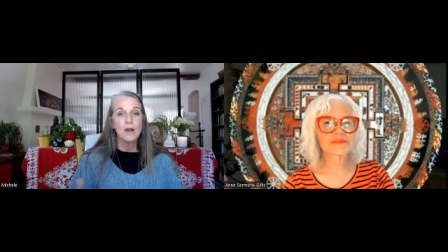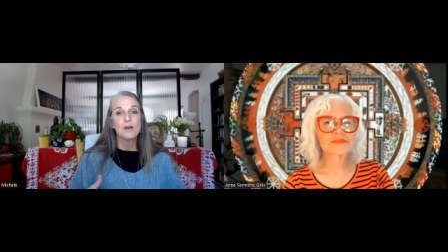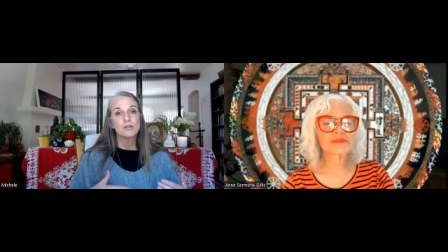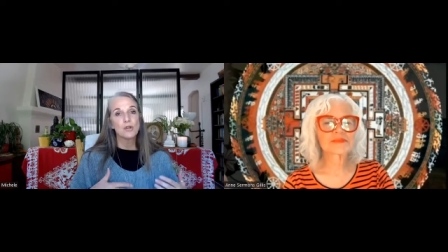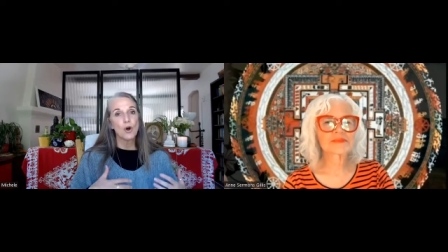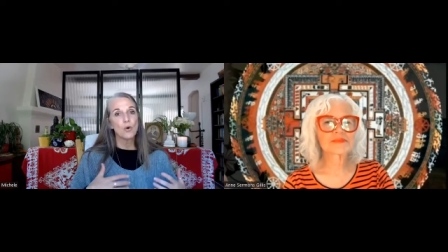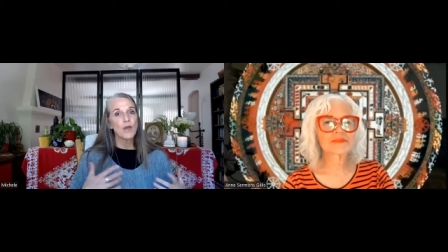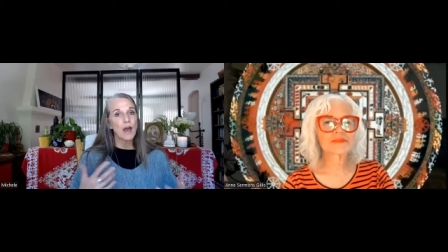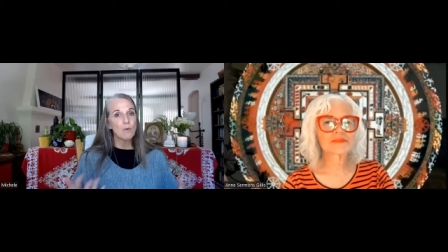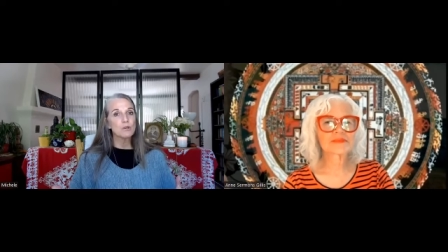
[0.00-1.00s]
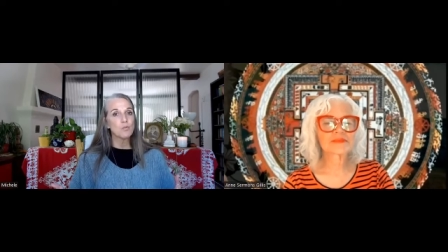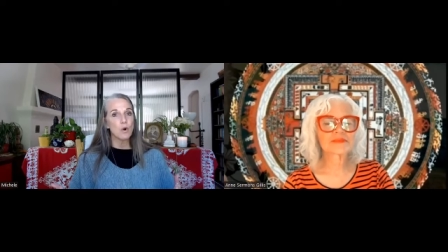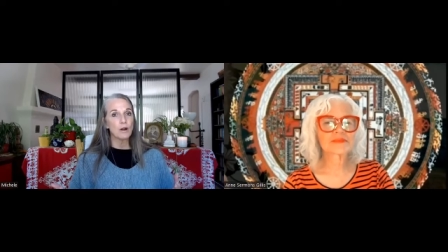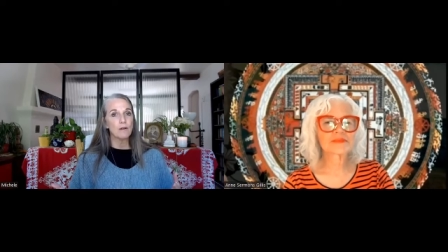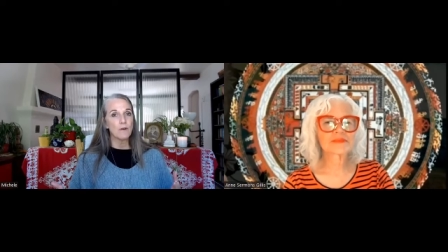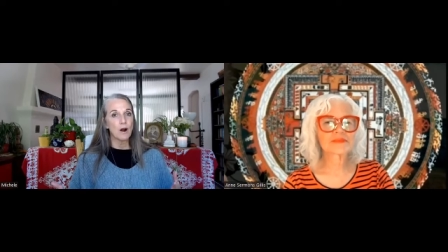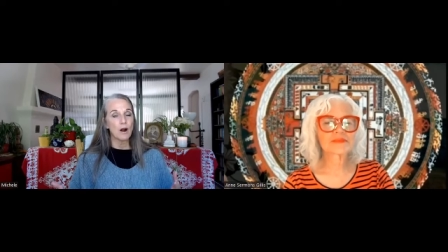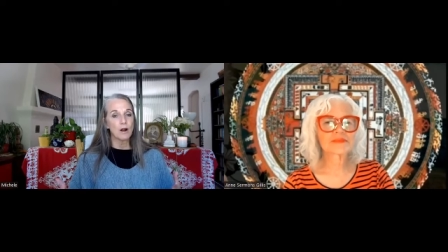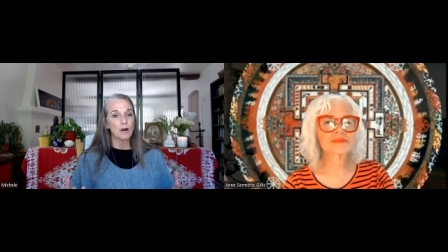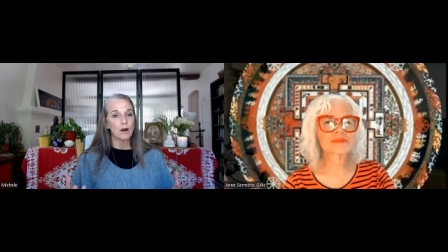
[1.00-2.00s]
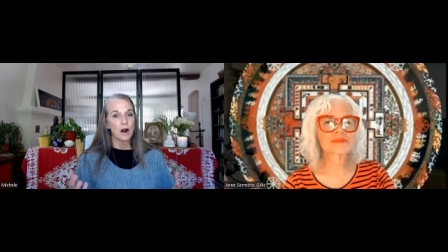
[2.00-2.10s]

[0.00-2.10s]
So that was one of our